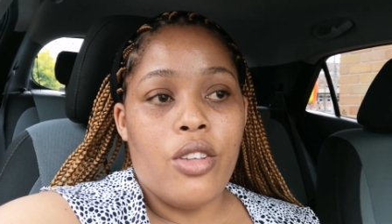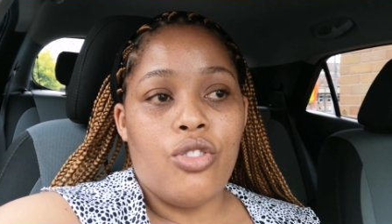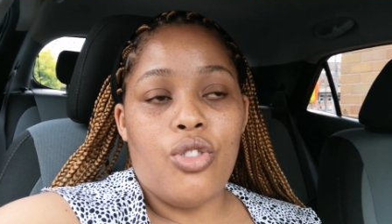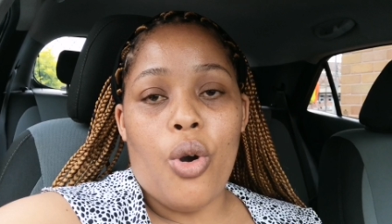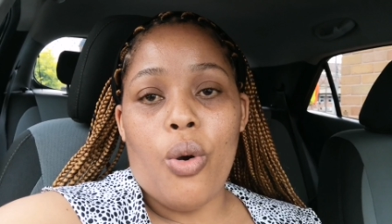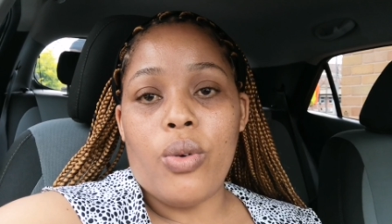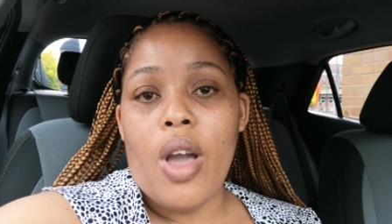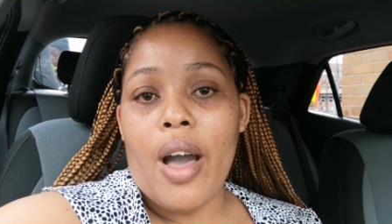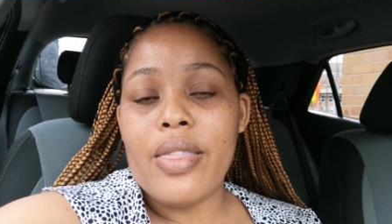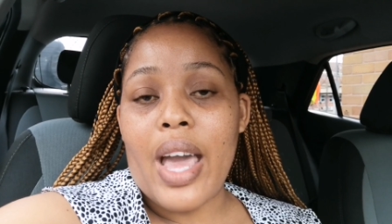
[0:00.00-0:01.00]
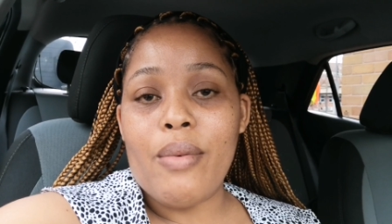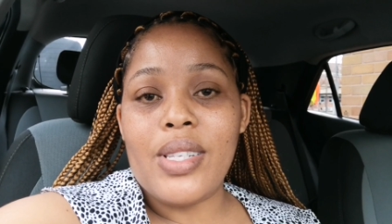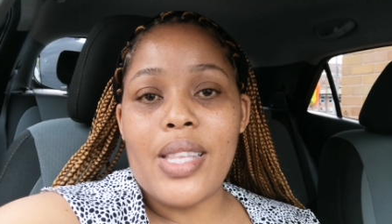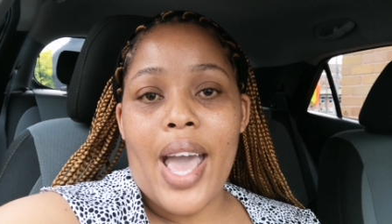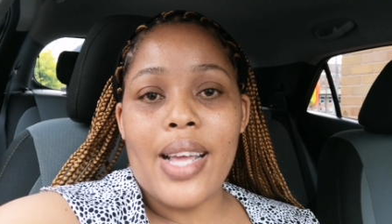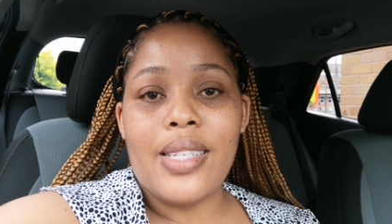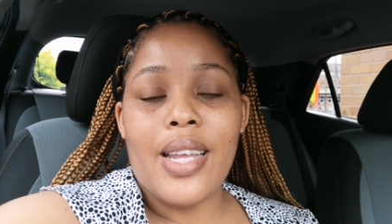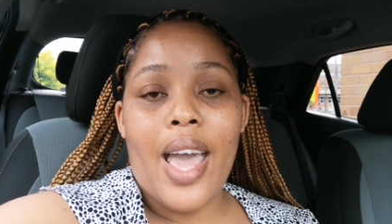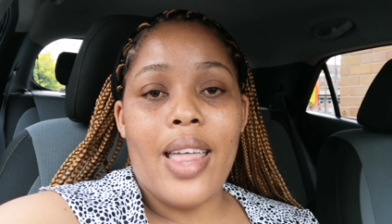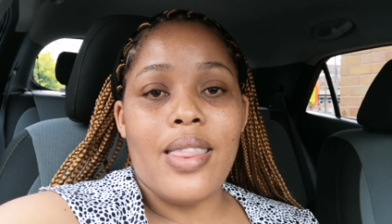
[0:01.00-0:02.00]
So yeah, that was that.
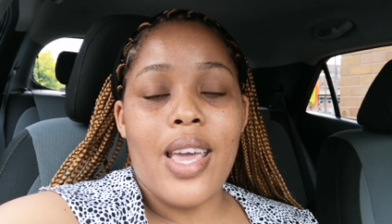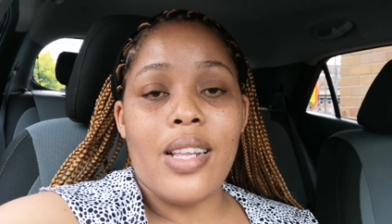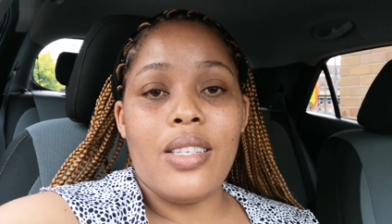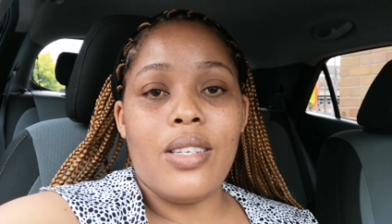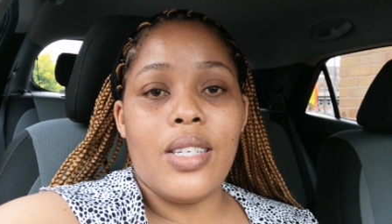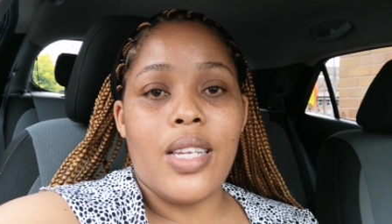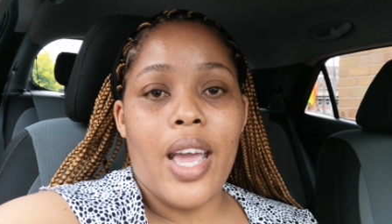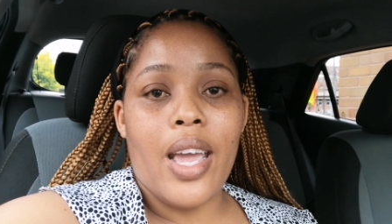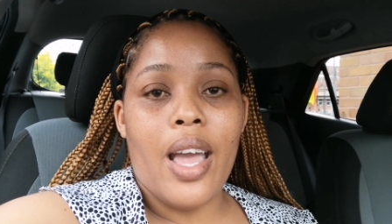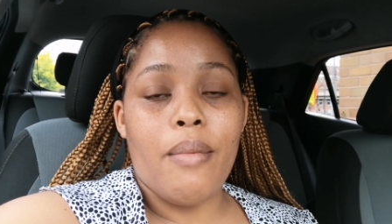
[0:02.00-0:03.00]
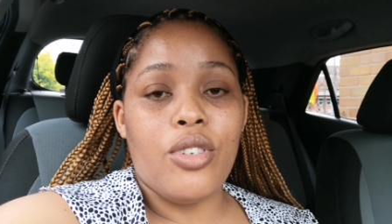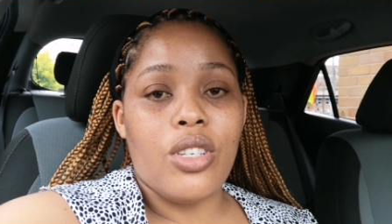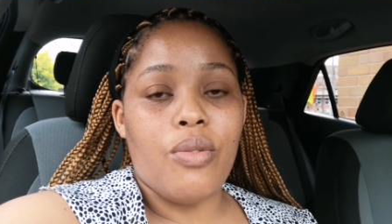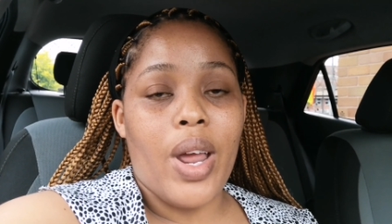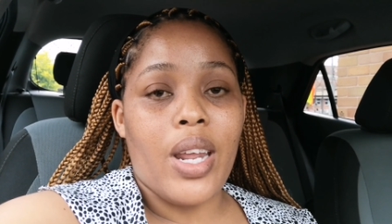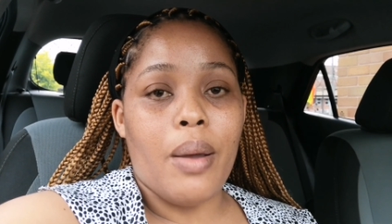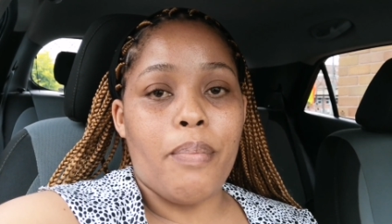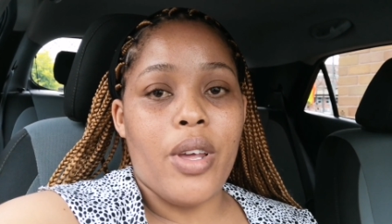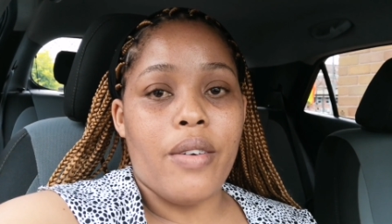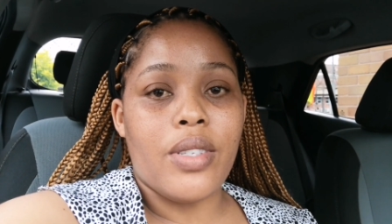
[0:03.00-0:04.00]
And then today I'm just running a
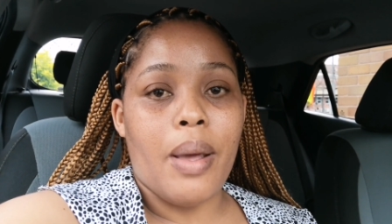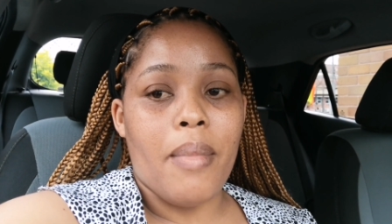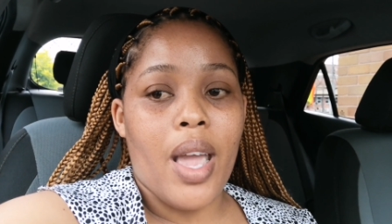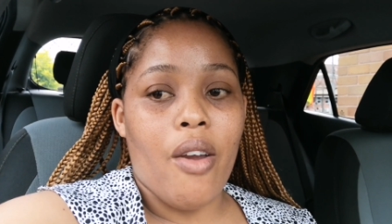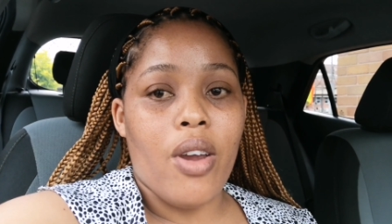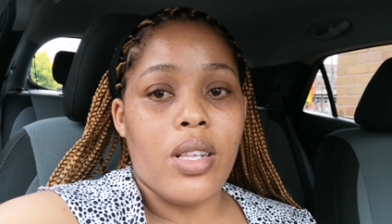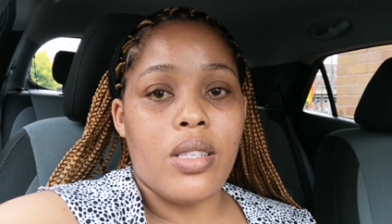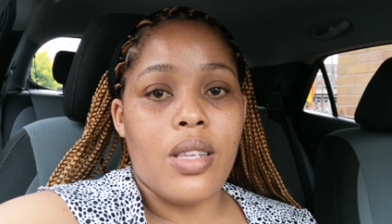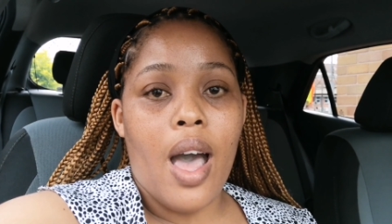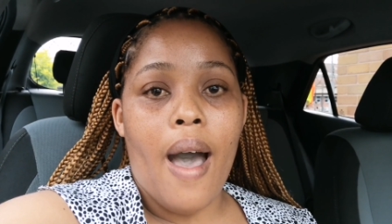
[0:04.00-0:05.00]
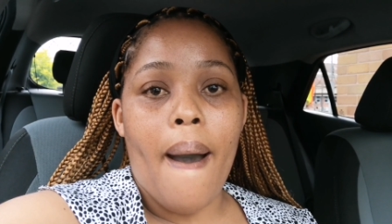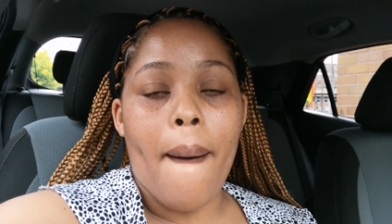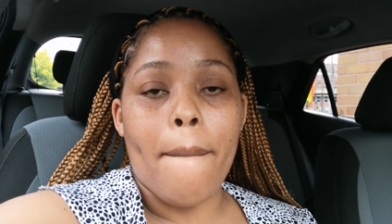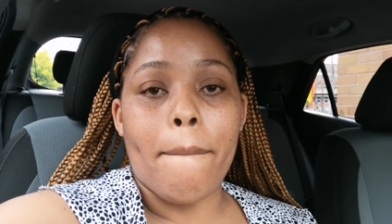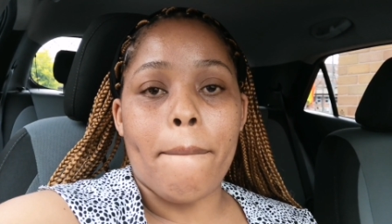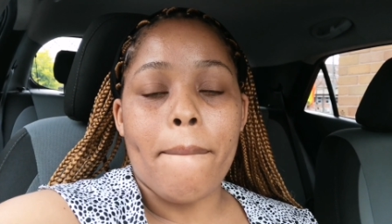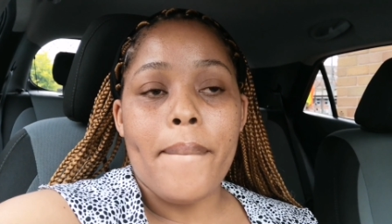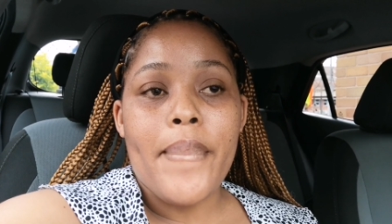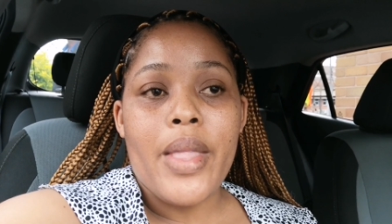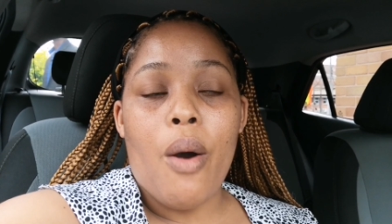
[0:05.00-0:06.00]
bit of some errands. I
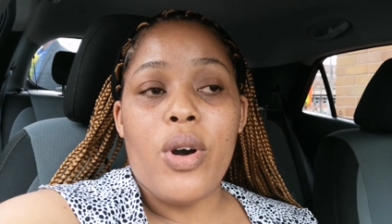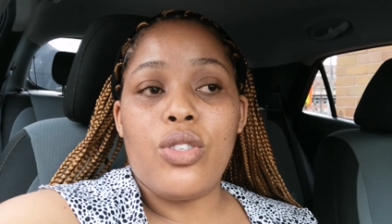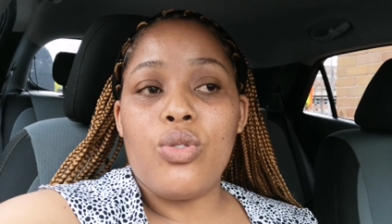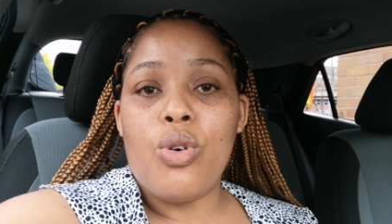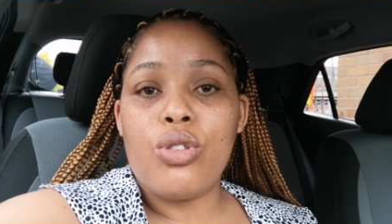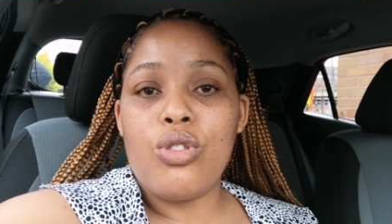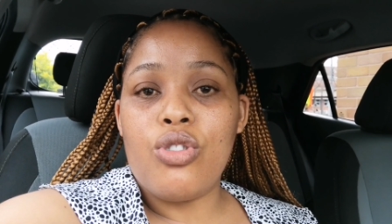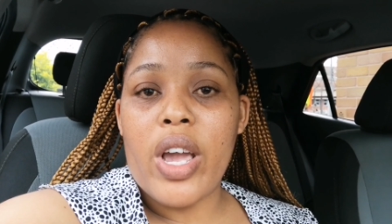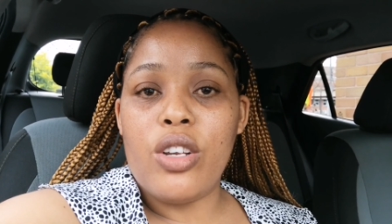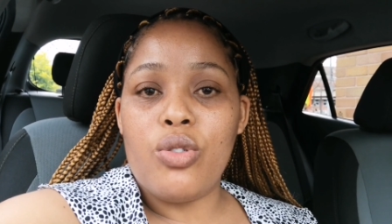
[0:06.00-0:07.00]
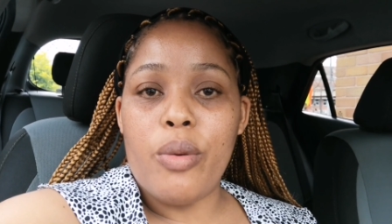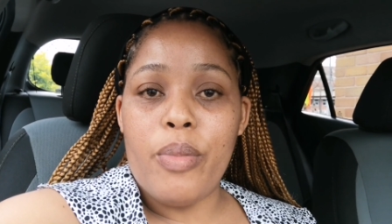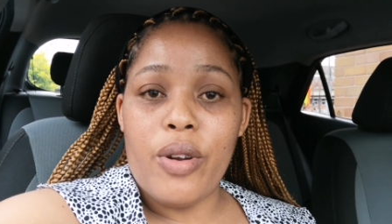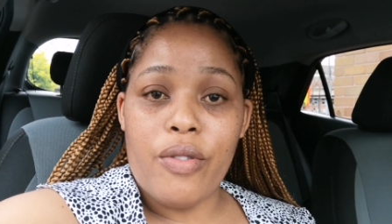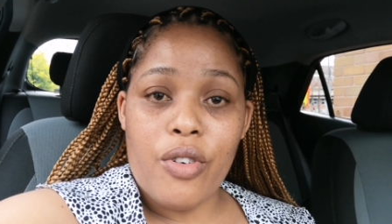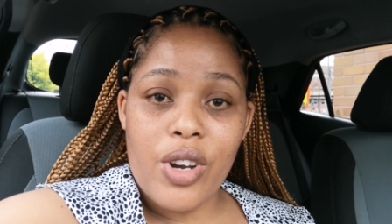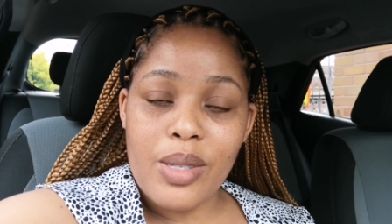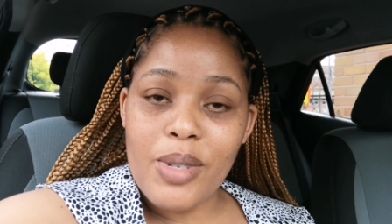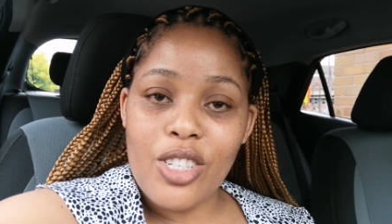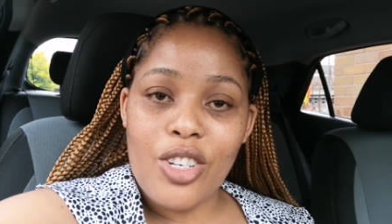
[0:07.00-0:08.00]
want to also try and do a bit of
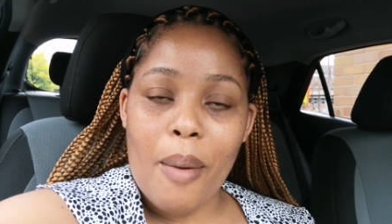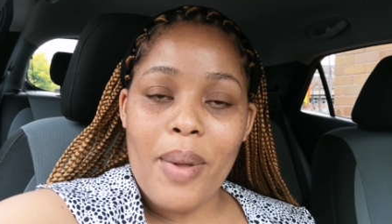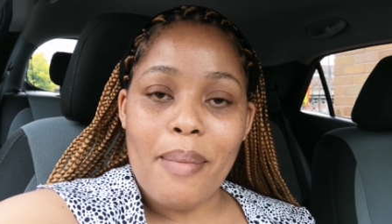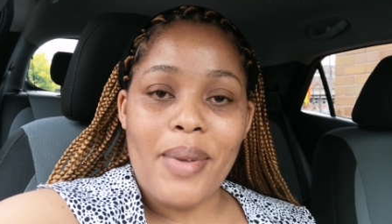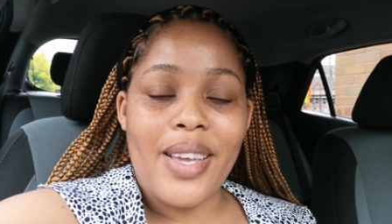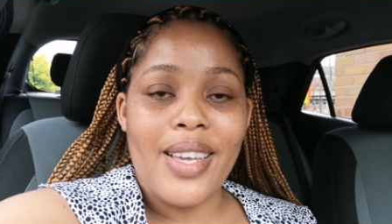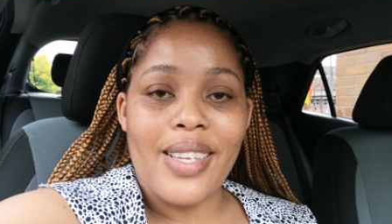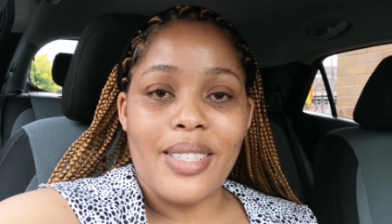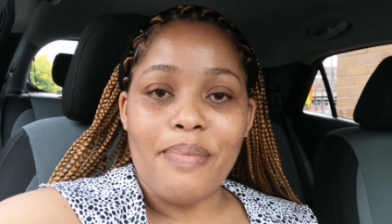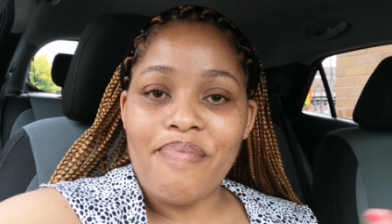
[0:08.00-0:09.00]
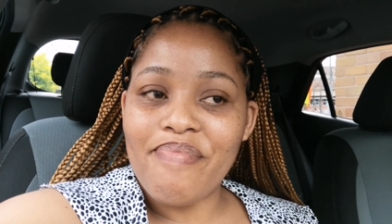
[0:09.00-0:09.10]
Christmas shopping, because